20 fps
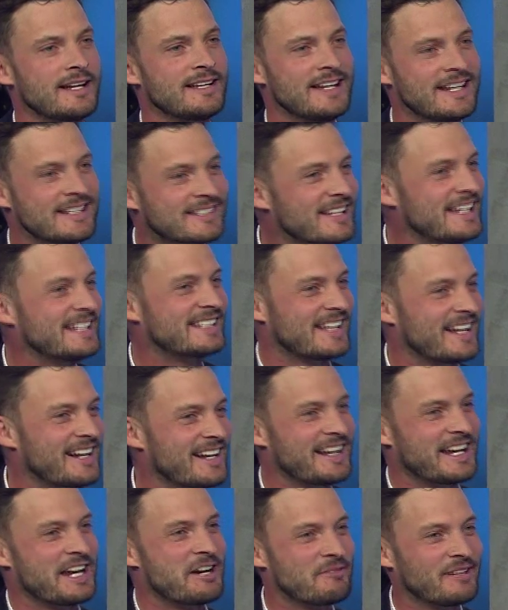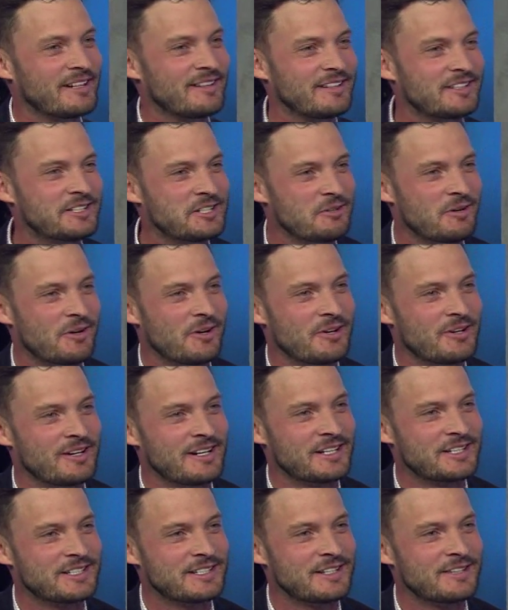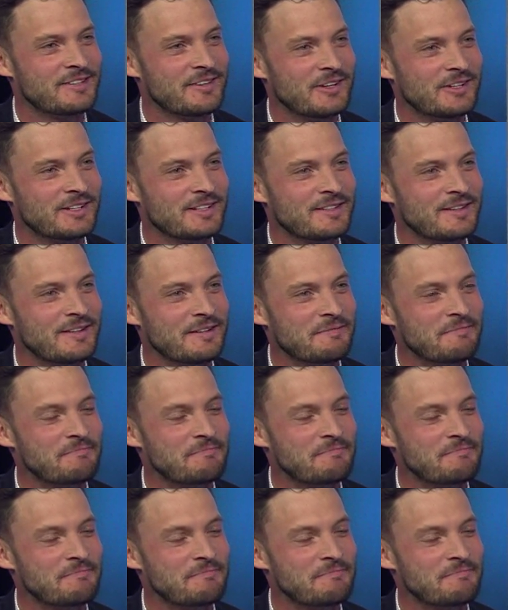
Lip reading: Is that an area that you are actually targeting?